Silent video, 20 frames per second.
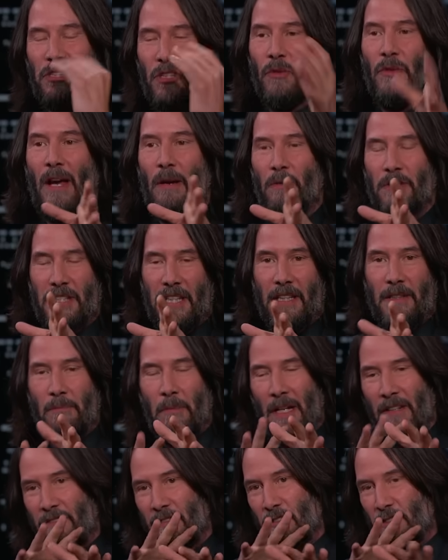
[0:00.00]
so that was like
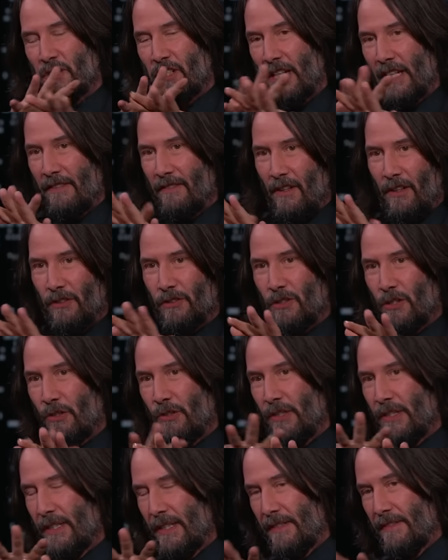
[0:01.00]
my first kind of
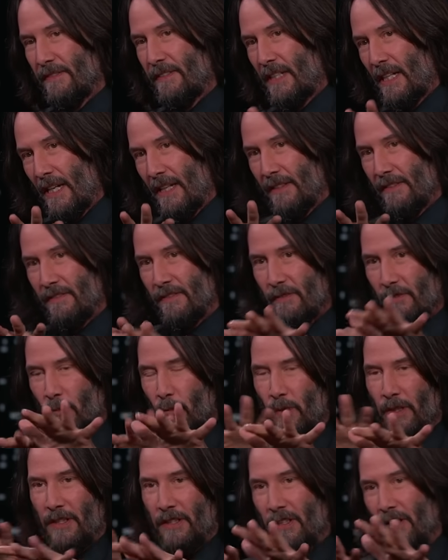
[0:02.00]
alternative kind of
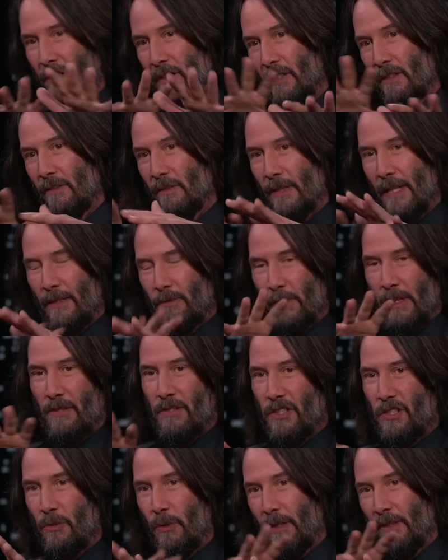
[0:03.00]
window, like when I
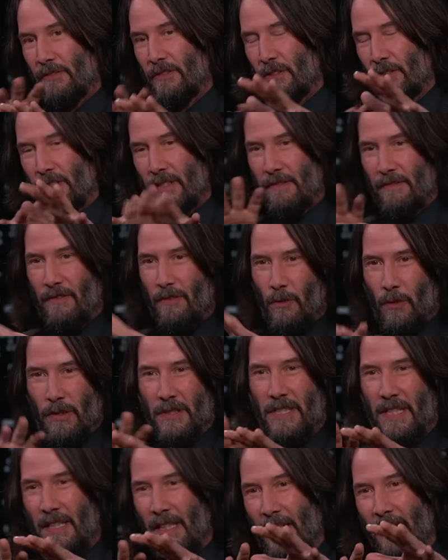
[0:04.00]
was 12, 13,
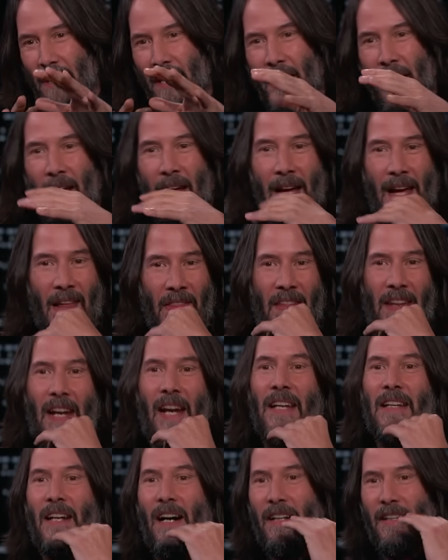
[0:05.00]
14. And then
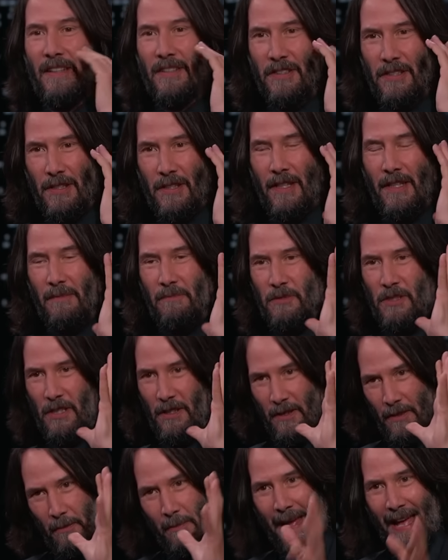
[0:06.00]
I got into
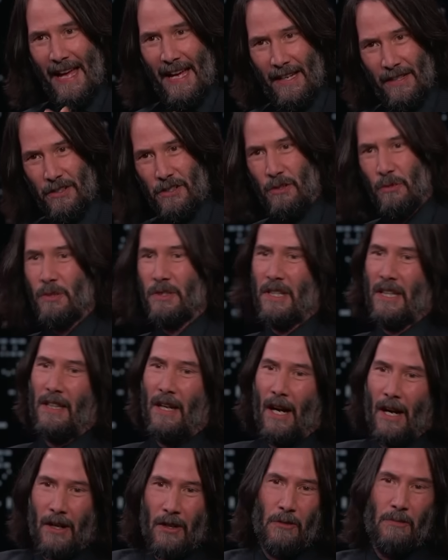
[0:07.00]
the man, so it was like
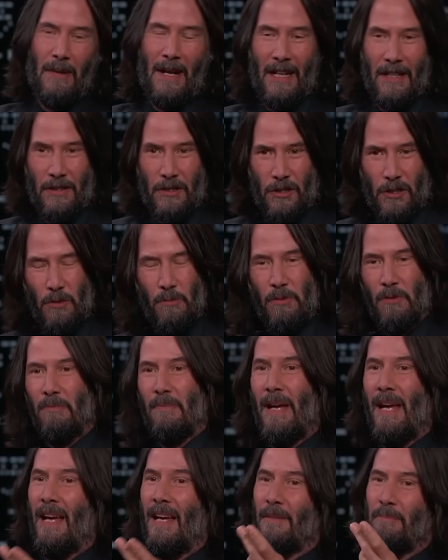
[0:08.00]
Iron Man,
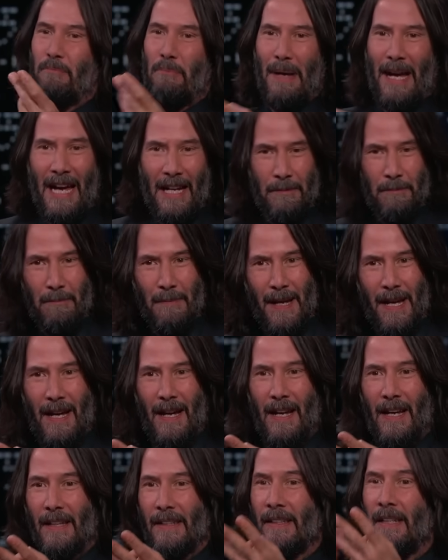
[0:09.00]
Superman,
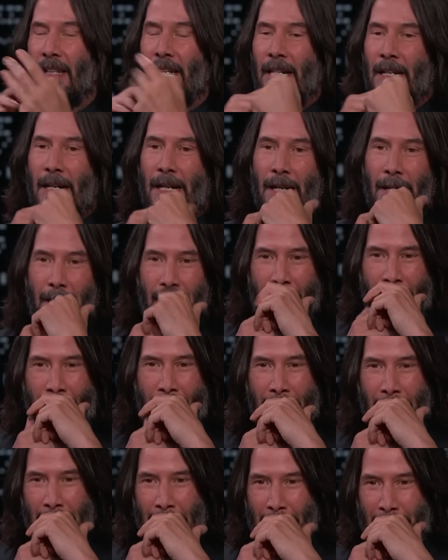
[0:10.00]
Batman.
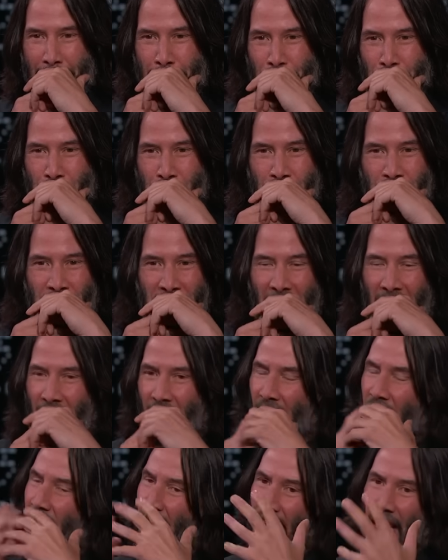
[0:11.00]
And
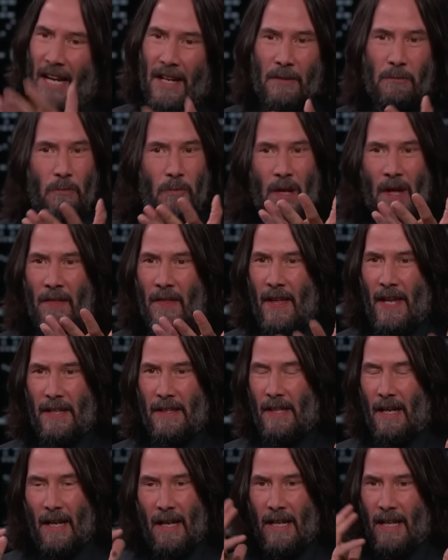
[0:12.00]
then
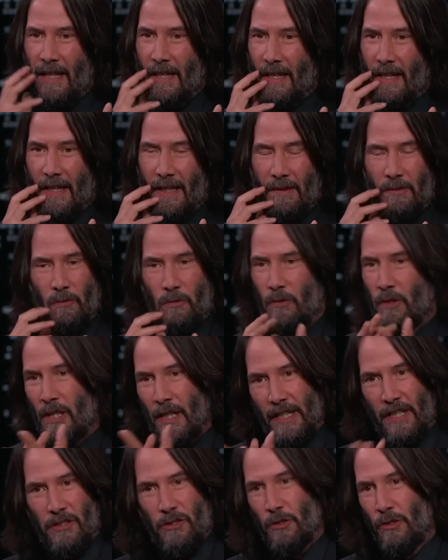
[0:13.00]
I
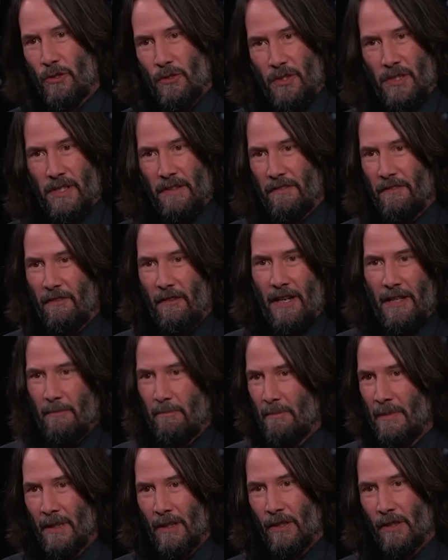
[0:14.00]
got introduced to Frank
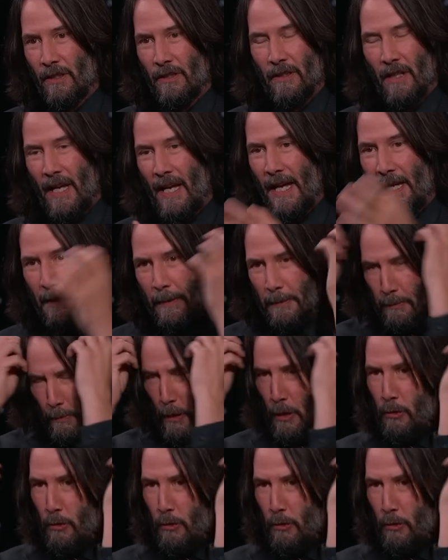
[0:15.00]
Miller and